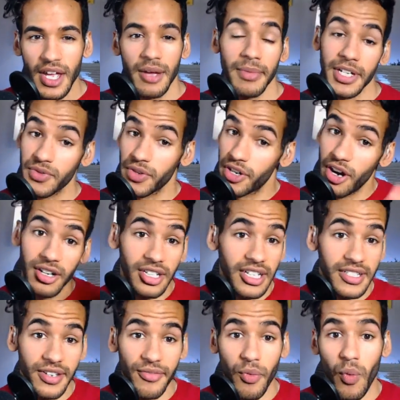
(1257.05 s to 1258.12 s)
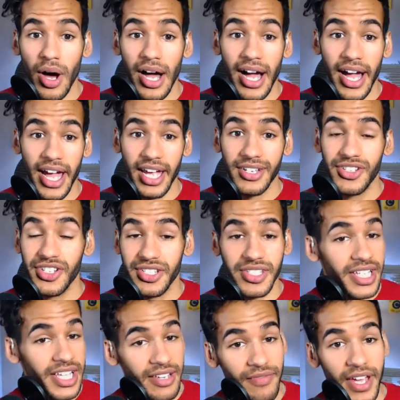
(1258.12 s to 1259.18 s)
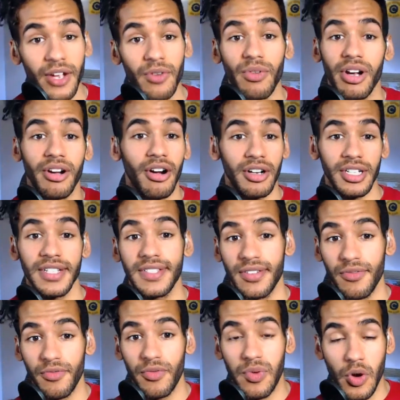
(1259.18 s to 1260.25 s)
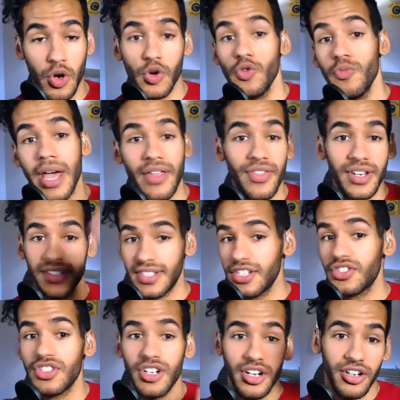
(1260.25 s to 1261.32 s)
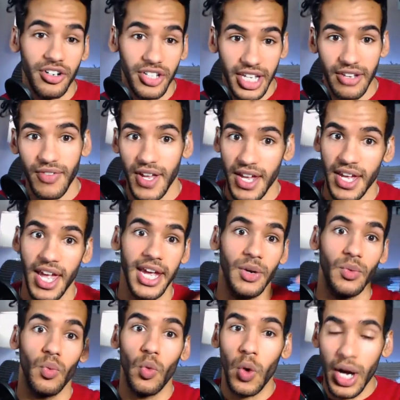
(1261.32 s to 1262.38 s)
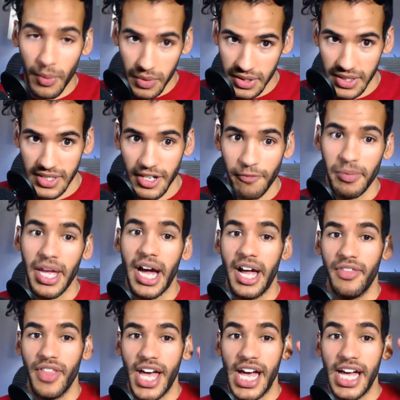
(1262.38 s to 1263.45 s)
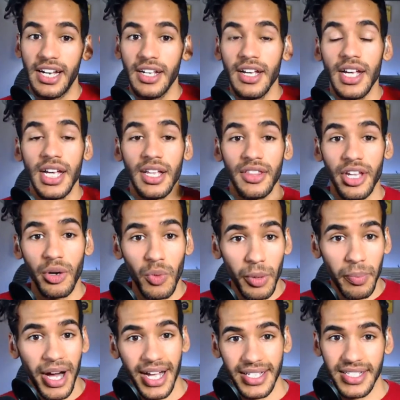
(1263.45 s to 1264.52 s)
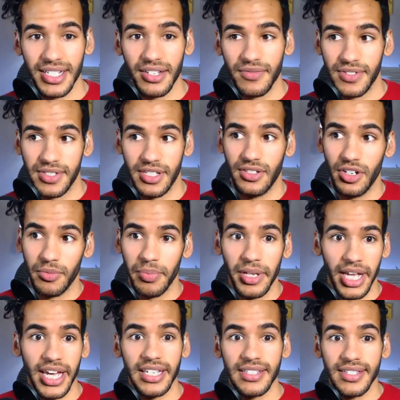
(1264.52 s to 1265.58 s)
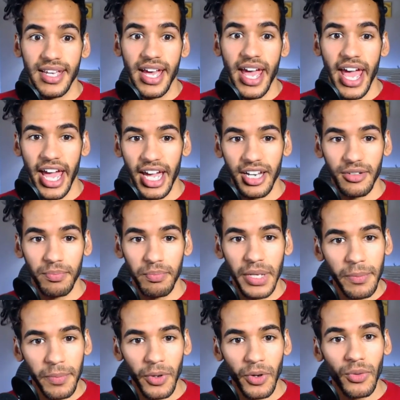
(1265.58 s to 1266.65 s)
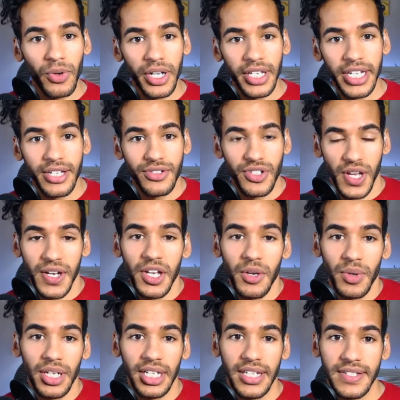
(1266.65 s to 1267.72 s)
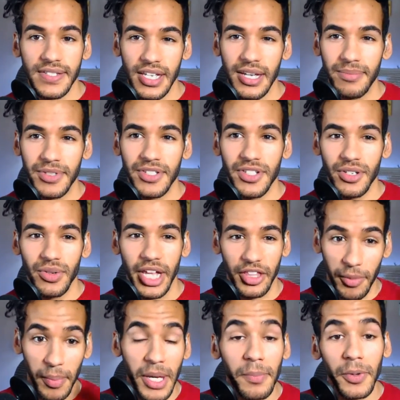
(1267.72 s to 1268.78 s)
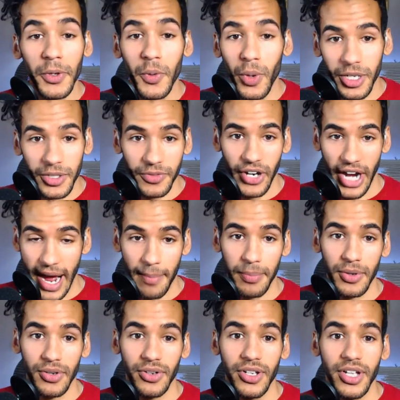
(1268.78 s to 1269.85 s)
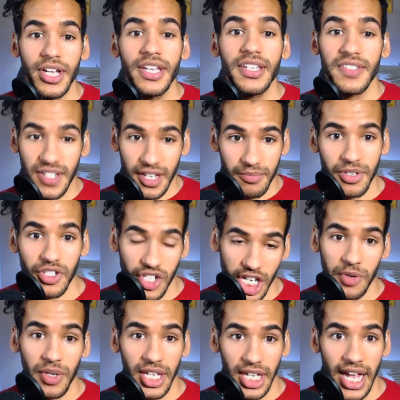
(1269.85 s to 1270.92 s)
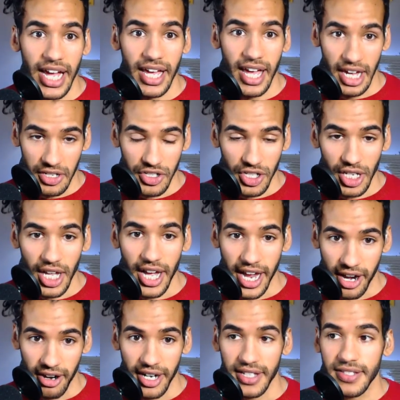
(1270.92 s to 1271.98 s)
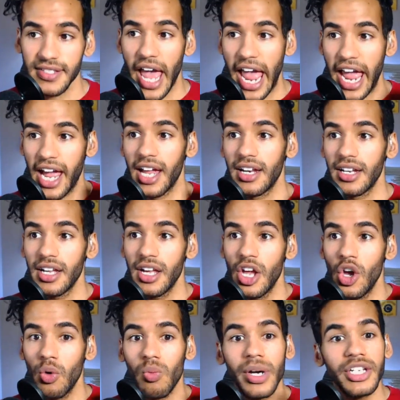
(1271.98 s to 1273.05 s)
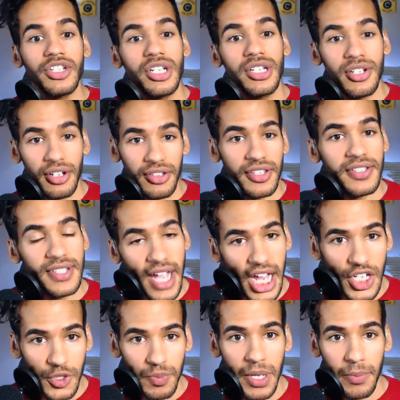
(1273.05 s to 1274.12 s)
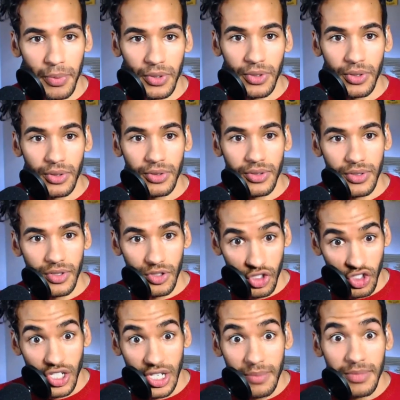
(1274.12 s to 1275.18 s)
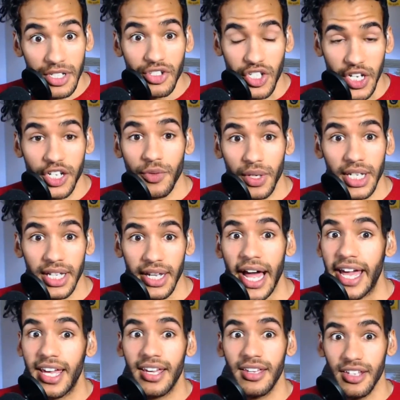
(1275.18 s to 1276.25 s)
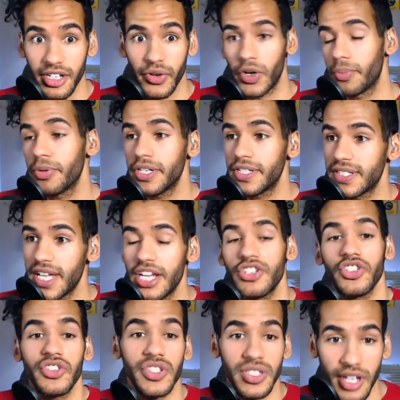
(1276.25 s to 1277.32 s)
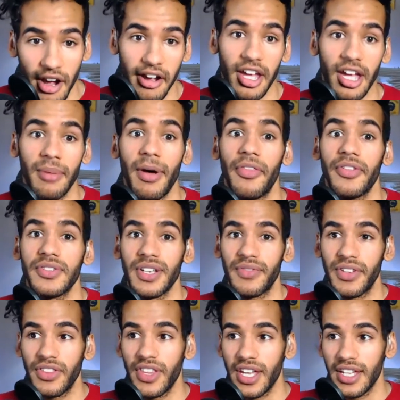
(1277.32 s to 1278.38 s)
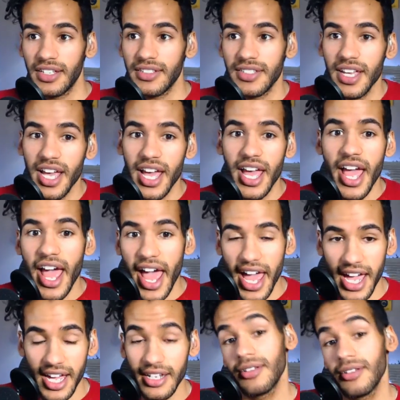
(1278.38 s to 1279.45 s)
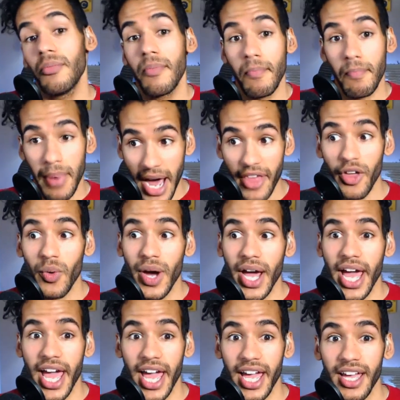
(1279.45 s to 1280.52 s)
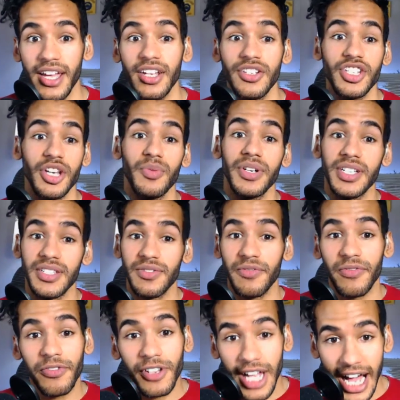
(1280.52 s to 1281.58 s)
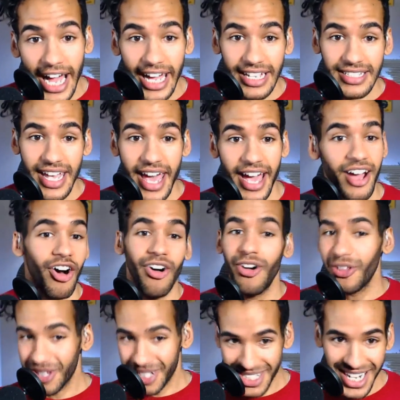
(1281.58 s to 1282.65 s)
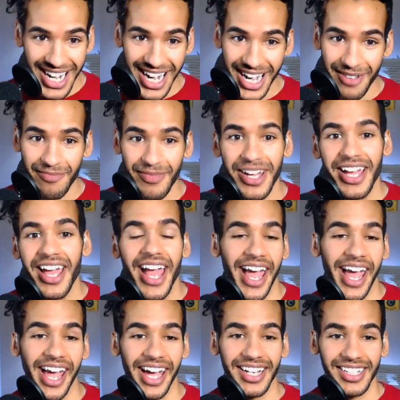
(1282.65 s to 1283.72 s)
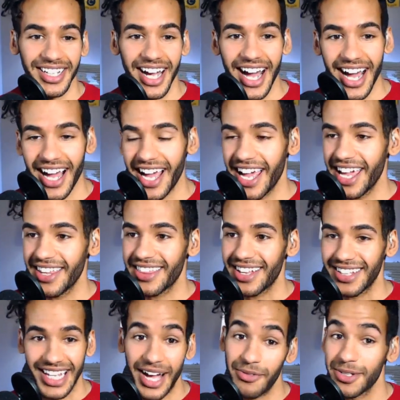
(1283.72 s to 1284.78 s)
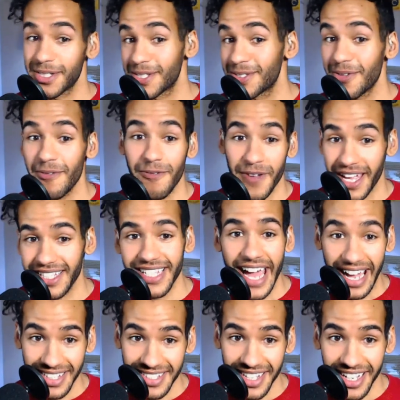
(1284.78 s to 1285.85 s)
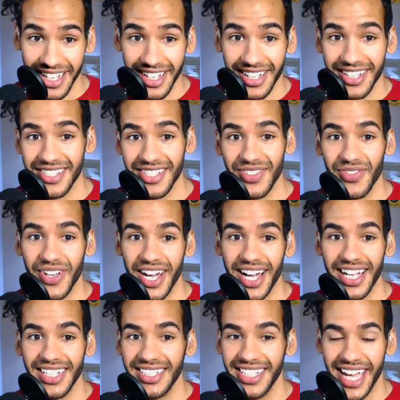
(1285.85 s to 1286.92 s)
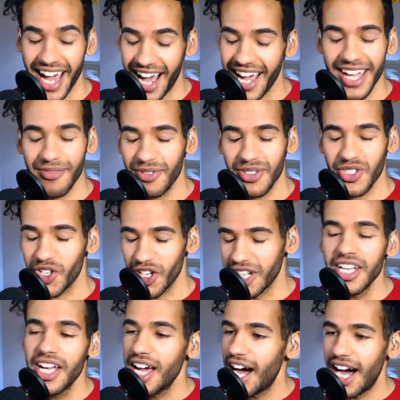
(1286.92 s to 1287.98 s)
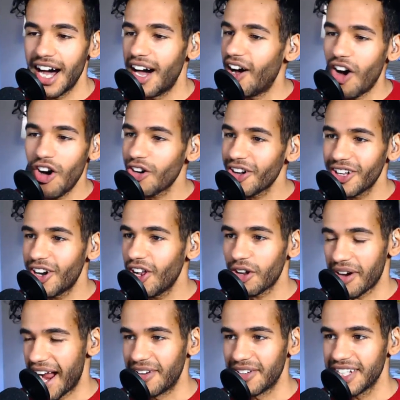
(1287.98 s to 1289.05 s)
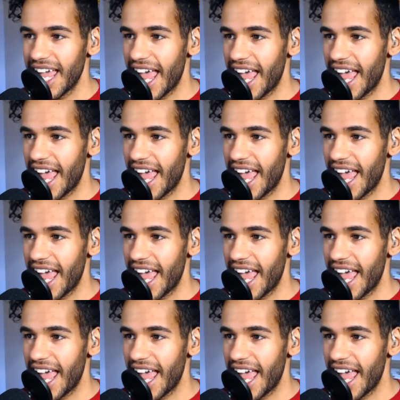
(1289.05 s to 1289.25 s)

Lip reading: Because regardless of why she's leaving, regardless of who made the decision on her leaving and what was the stuff behind that, there positives that took place. And people really genuinely seemed to, like, the people who worked for Apple seemed to genuinely like Angela Ahrendts. And when she took the stage, people seemed to genuinely like, her presentations and talking about those different things. And by the way, she was fly as heck all the time. And I thought that was fantastic because you've got, it was good. All good all around.